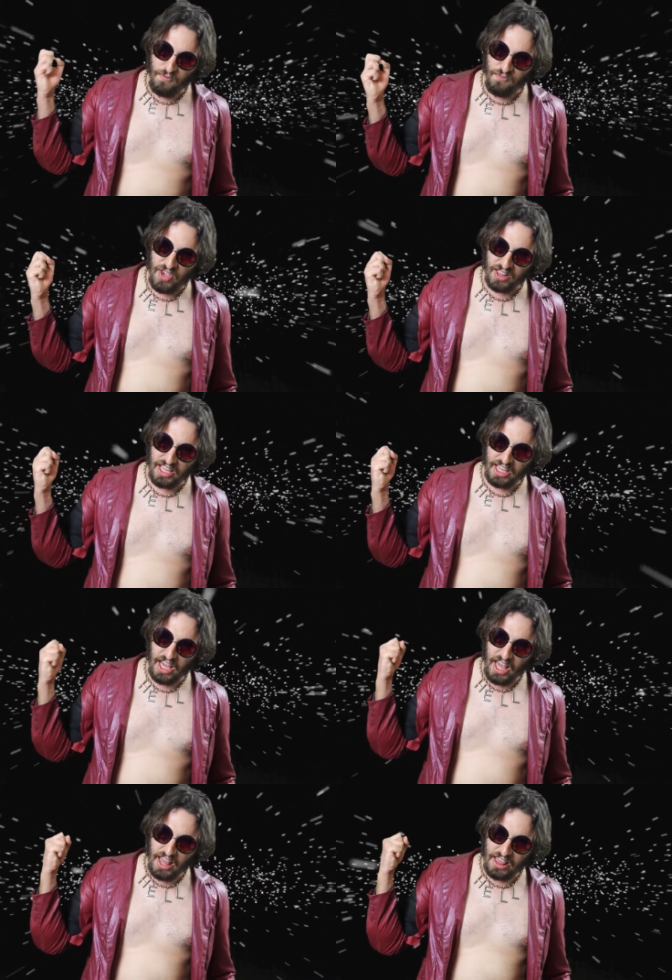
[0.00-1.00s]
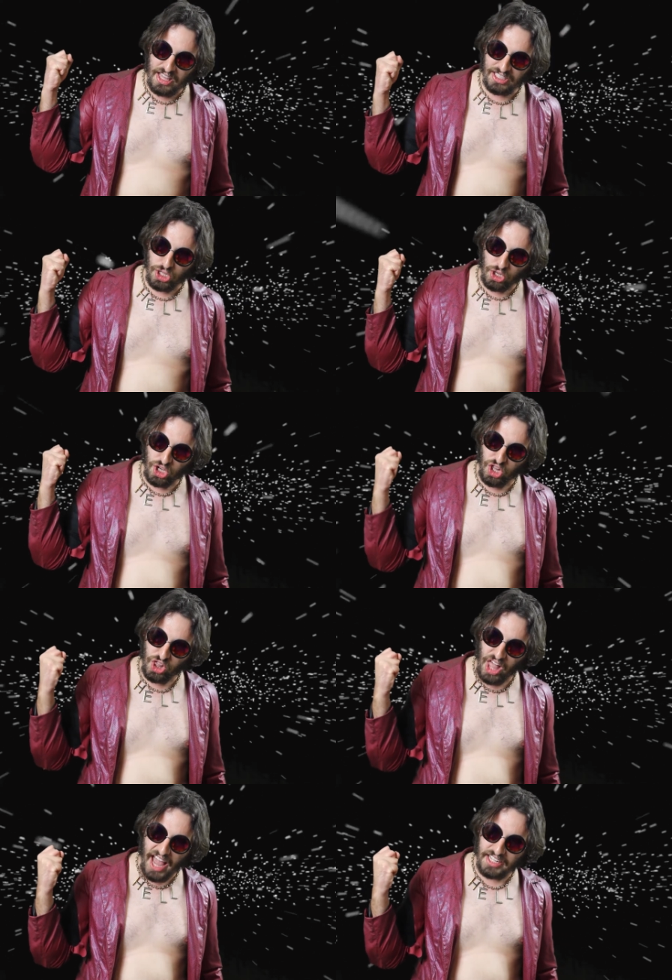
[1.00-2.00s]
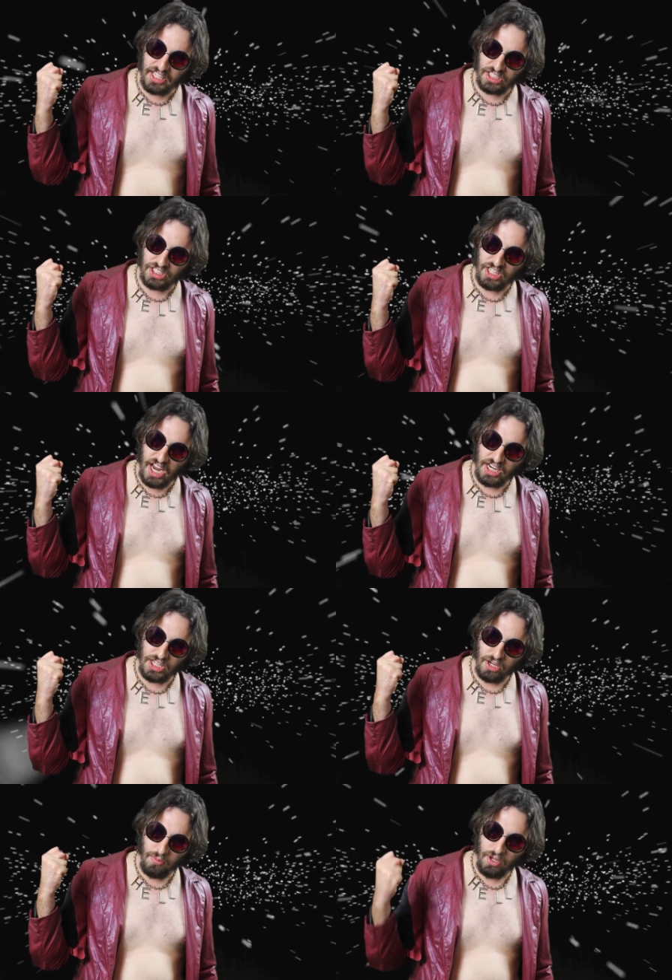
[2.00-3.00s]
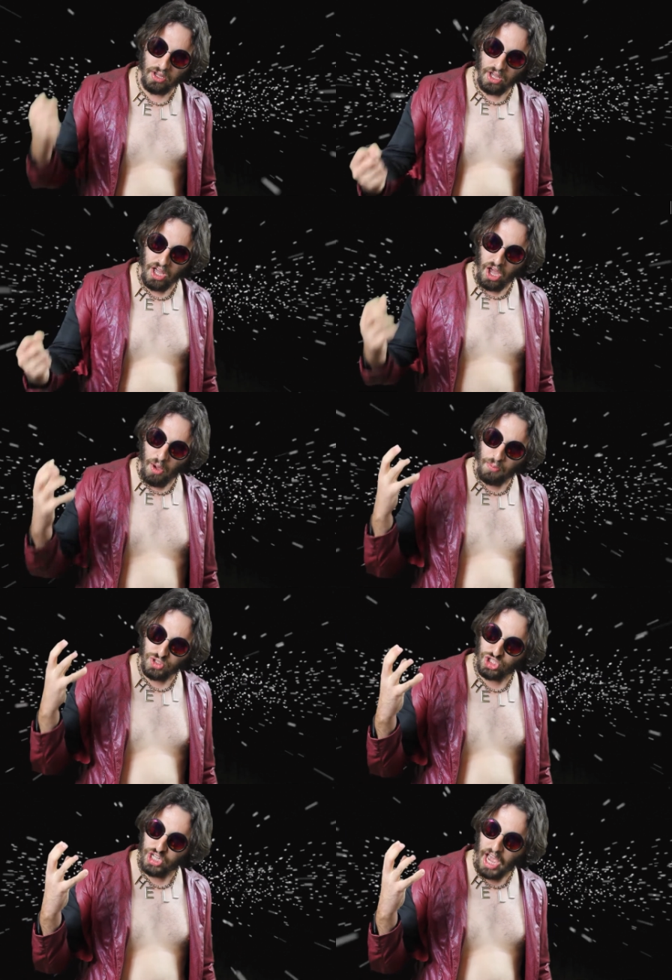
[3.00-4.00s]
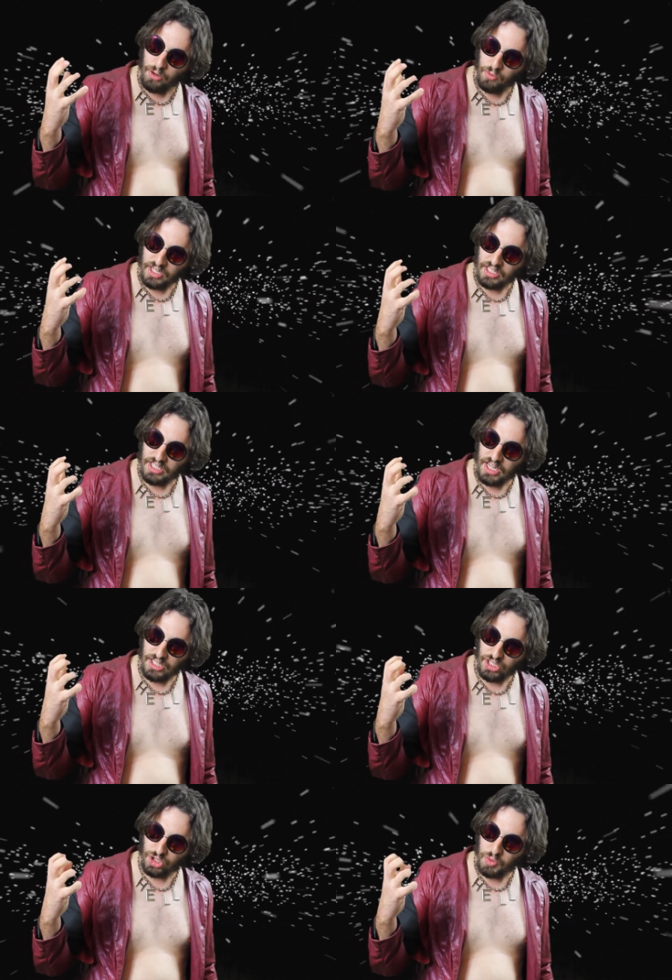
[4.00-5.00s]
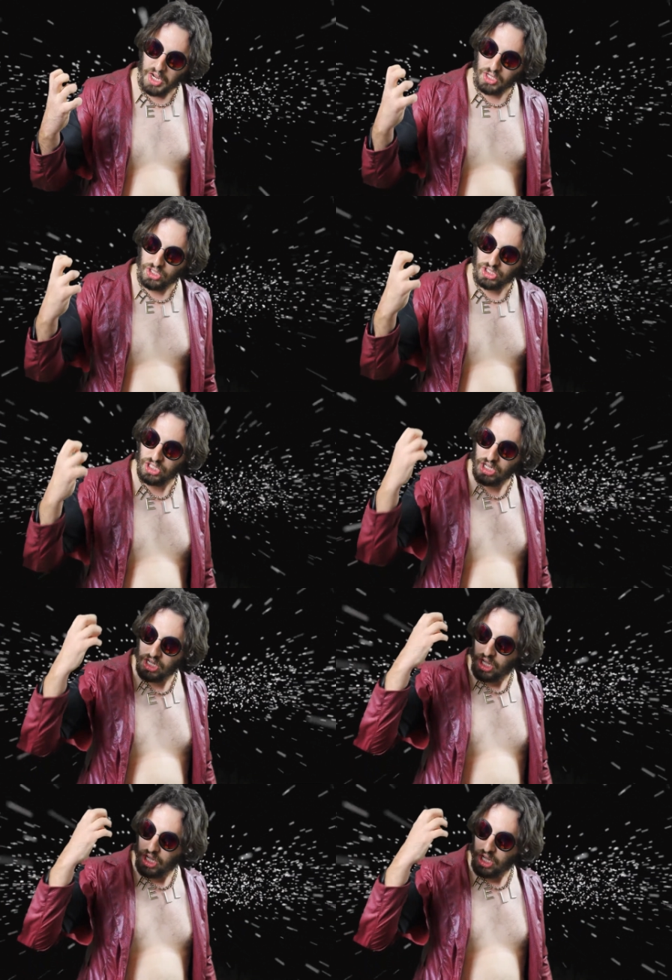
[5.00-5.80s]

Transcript: filling this galactic stadium, shattering attendance records.